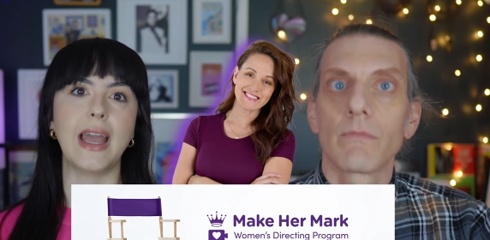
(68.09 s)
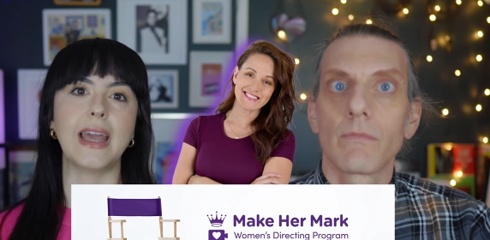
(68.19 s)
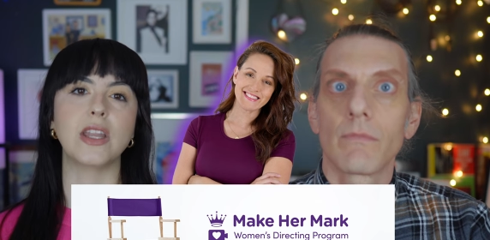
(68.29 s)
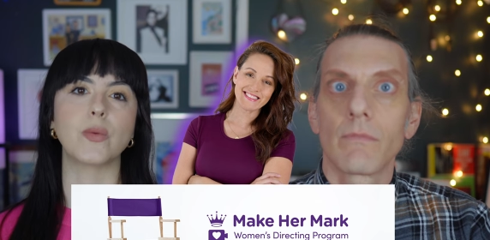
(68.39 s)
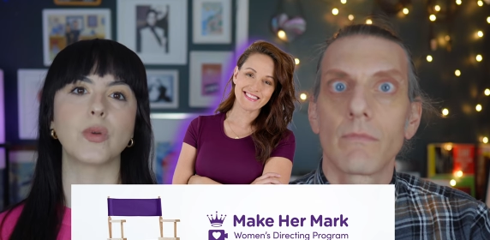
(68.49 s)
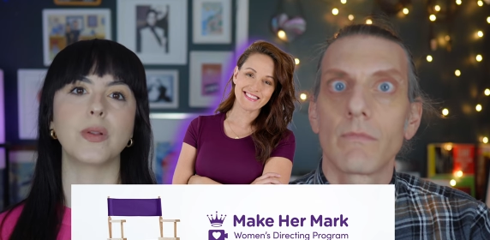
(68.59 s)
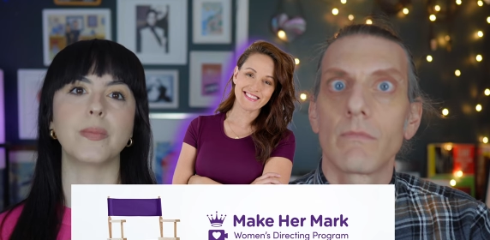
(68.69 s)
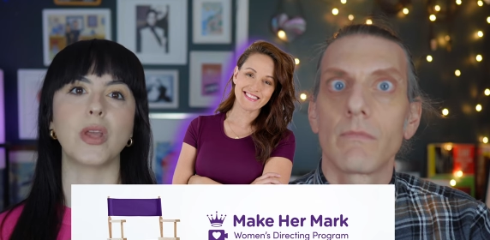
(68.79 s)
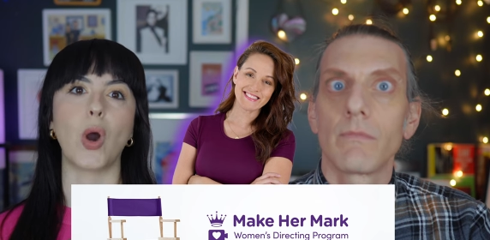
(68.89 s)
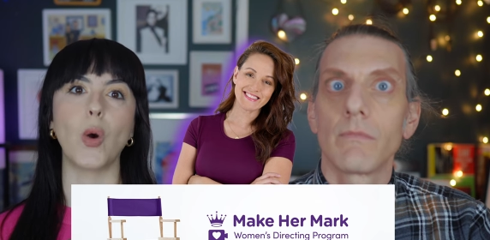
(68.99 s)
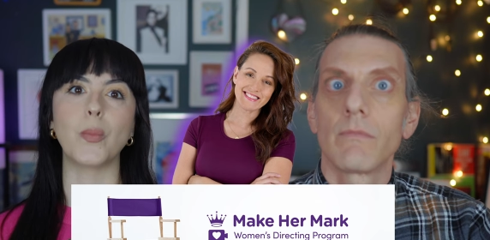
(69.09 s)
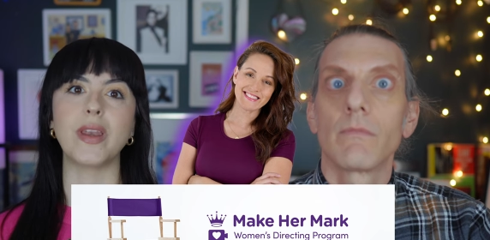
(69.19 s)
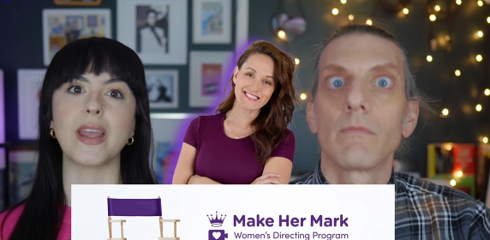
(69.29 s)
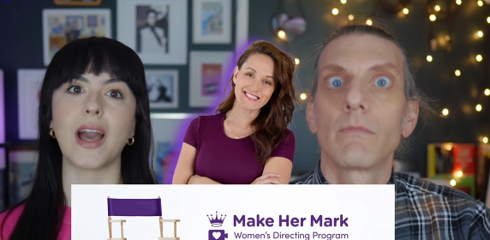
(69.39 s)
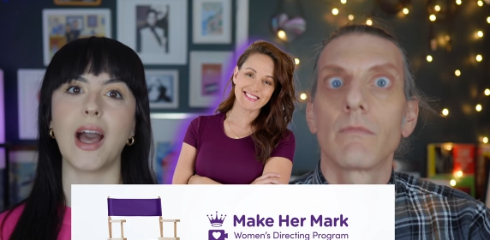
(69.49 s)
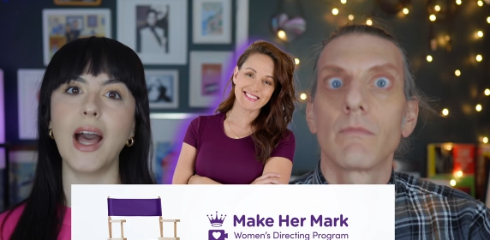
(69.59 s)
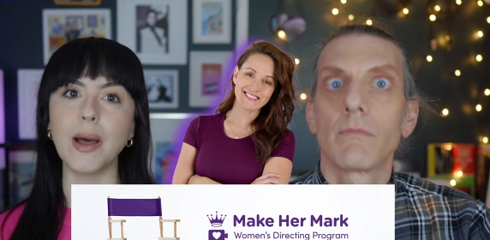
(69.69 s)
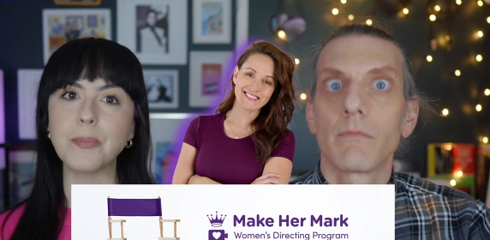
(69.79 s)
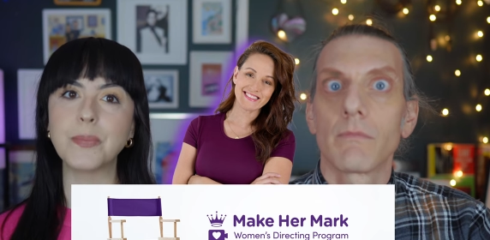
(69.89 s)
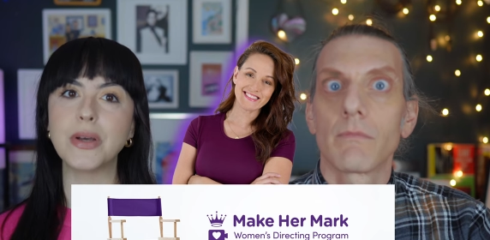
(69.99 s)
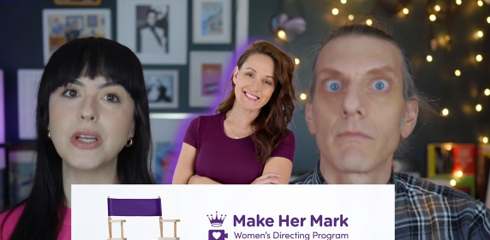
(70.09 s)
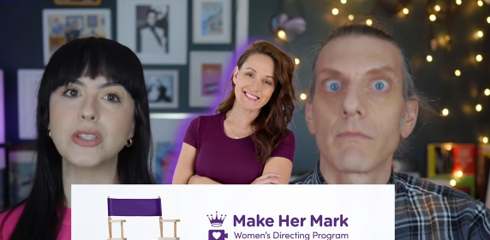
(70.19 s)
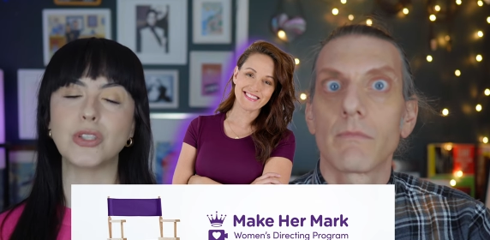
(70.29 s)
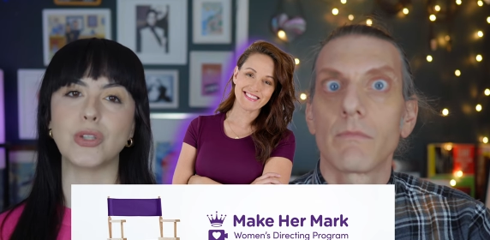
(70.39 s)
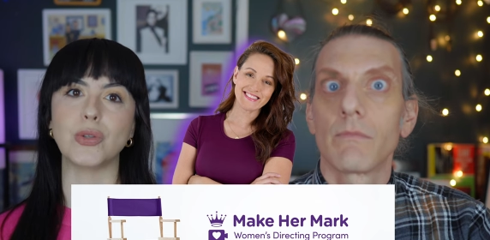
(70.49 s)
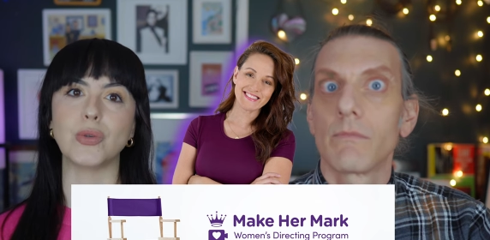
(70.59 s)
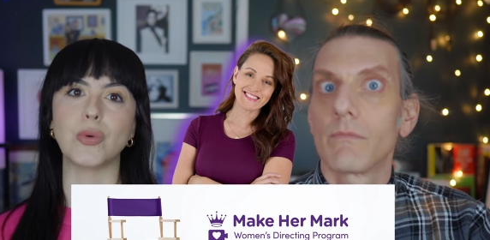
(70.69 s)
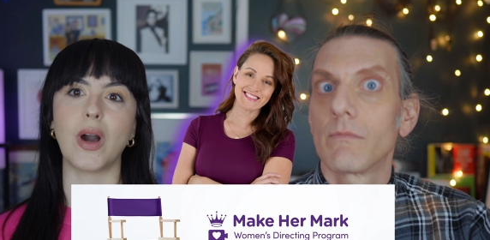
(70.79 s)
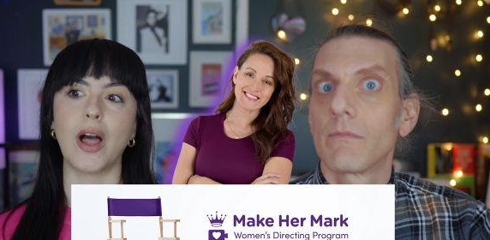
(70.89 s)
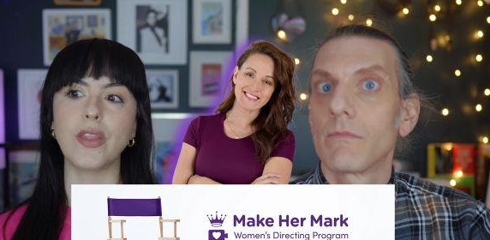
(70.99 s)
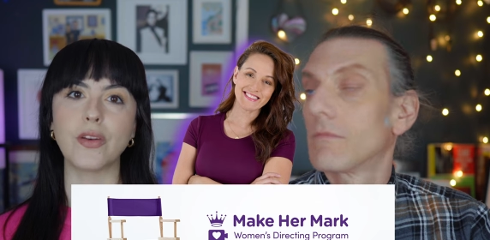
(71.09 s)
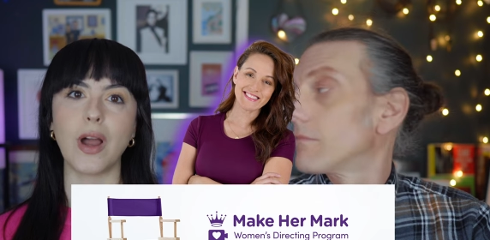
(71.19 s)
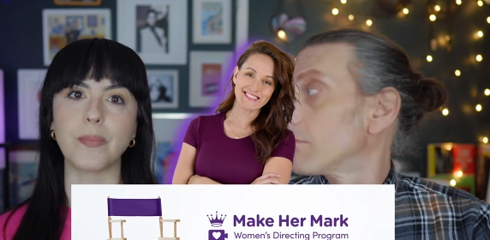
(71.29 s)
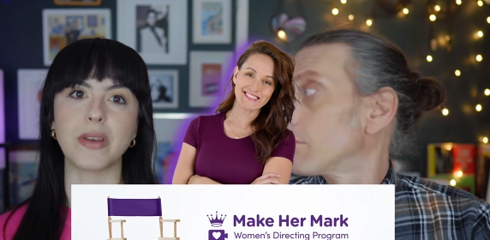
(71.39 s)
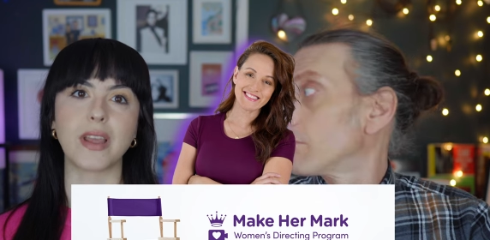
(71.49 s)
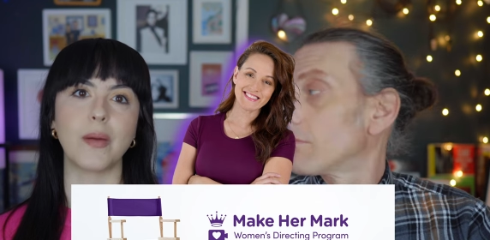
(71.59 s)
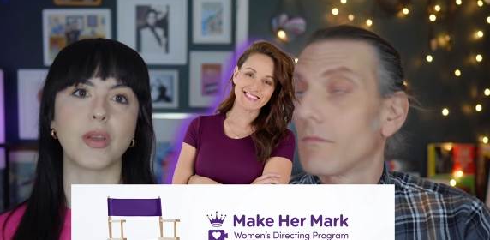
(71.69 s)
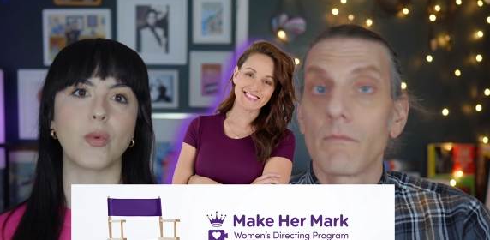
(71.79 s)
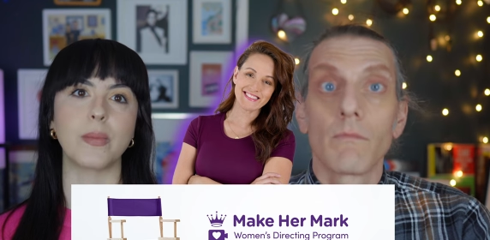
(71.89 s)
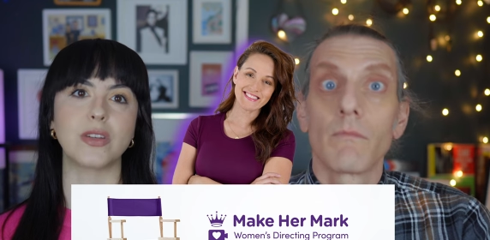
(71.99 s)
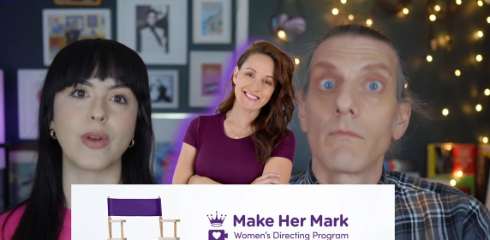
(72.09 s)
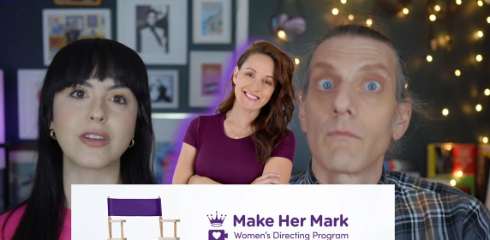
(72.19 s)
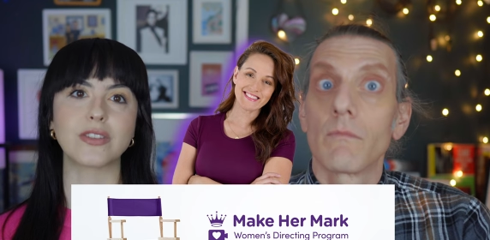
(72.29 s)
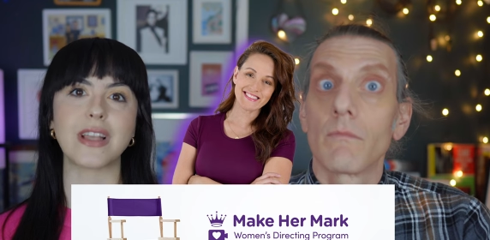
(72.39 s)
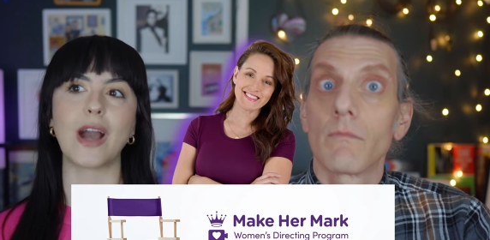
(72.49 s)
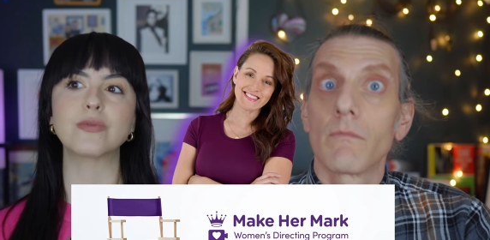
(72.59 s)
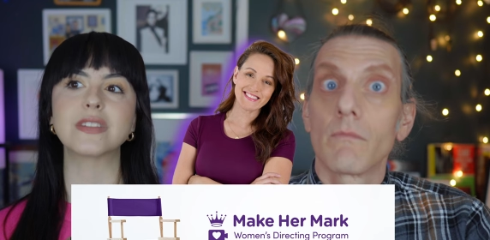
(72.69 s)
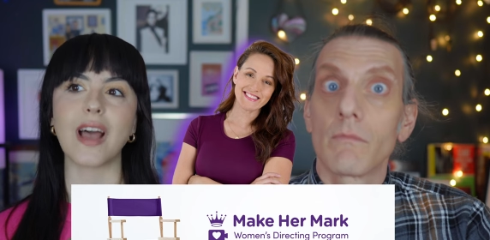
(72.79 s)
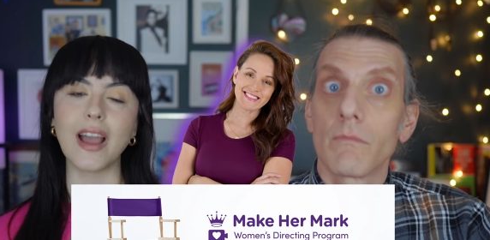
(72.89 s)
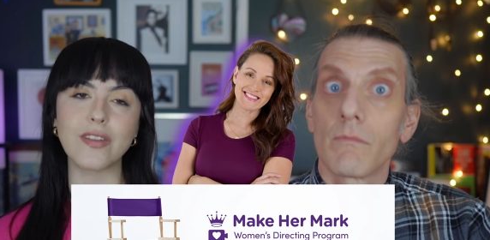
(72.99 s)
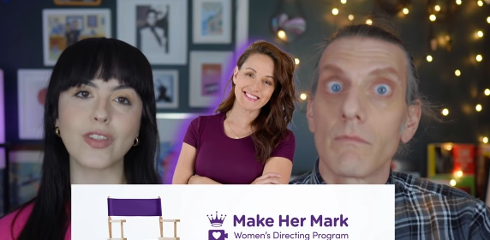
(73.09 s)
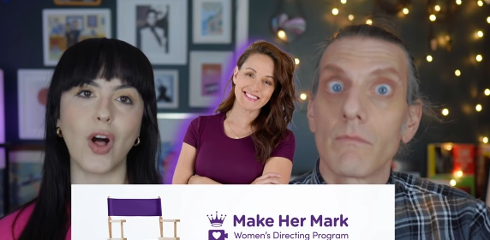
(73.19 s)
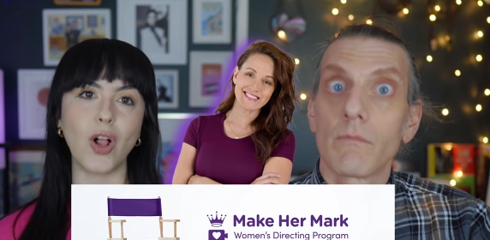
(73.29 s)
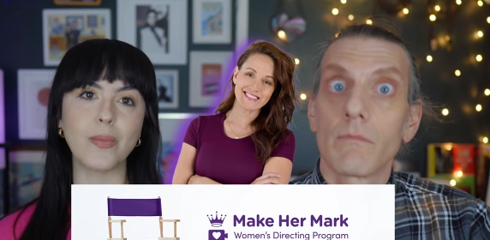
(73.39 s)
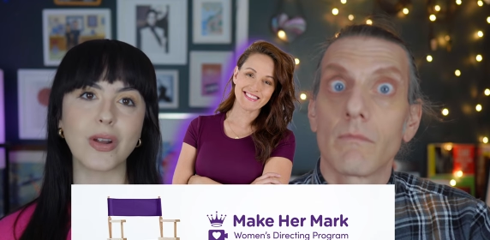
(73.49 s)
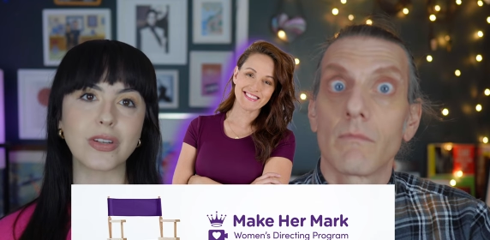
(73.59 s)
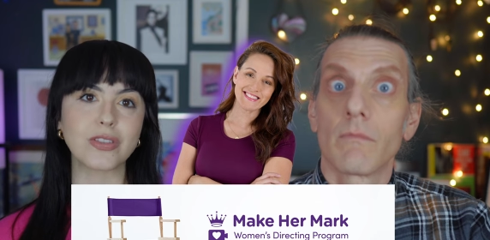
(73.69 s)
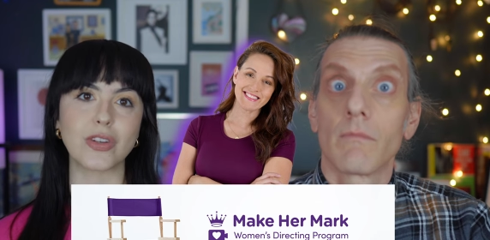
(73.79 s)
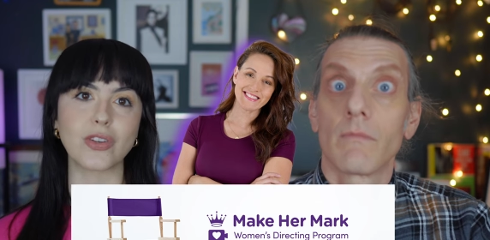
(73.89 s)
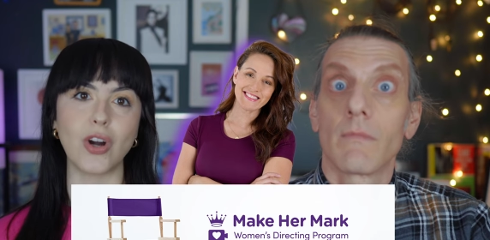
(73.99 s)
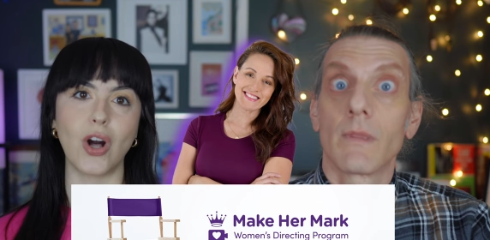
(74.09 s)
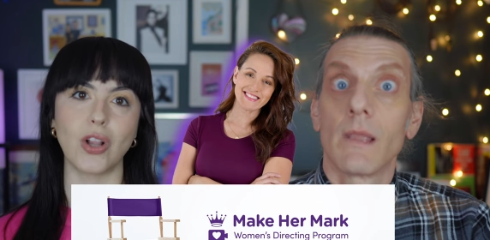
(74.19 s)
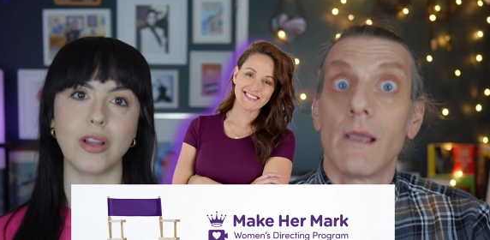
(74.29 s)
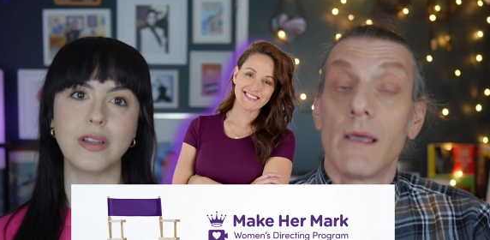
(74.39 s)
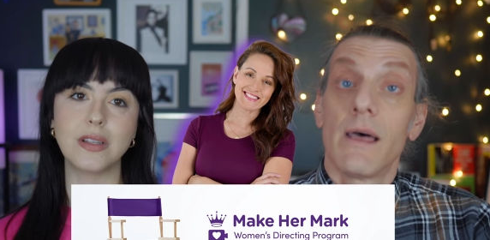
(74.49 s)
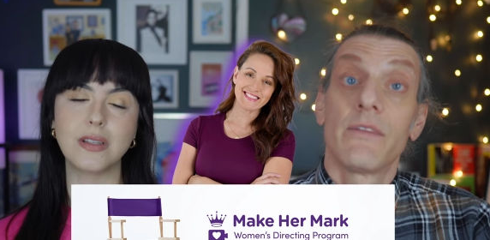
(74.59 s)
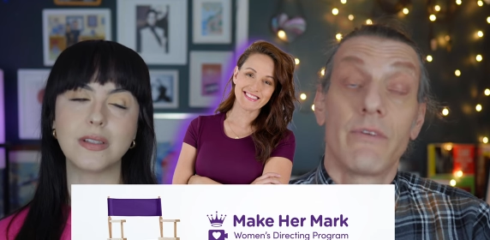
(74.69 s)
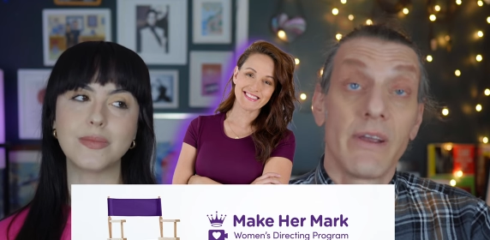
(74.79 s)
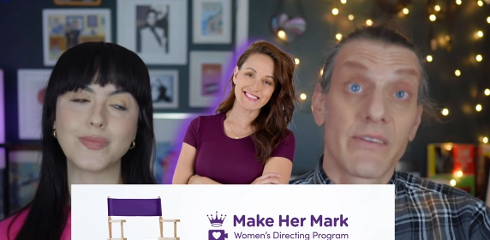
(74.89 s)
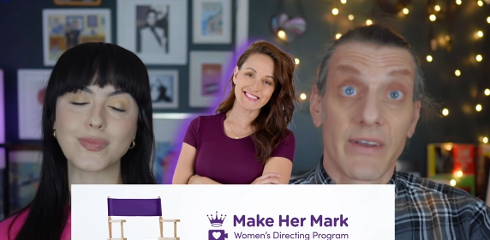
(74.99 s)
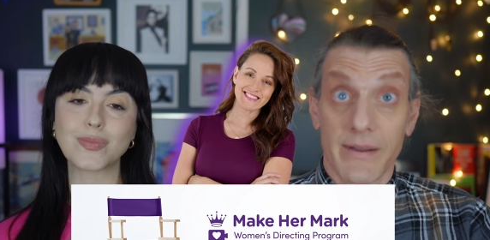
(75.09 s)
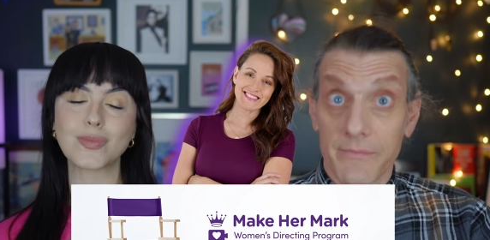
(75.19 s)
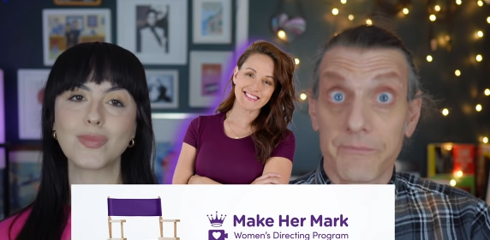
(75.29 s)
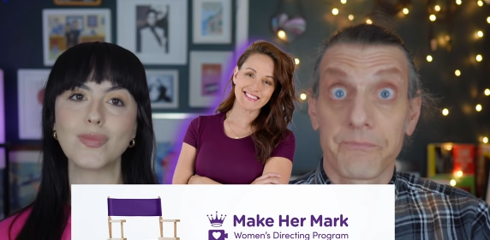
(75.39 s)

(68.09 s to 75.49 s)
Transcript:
Speaker 1: and it will be opening up to other up and coming women directors outside of the Hallmark circle.
Speaker 2: That's very exciting.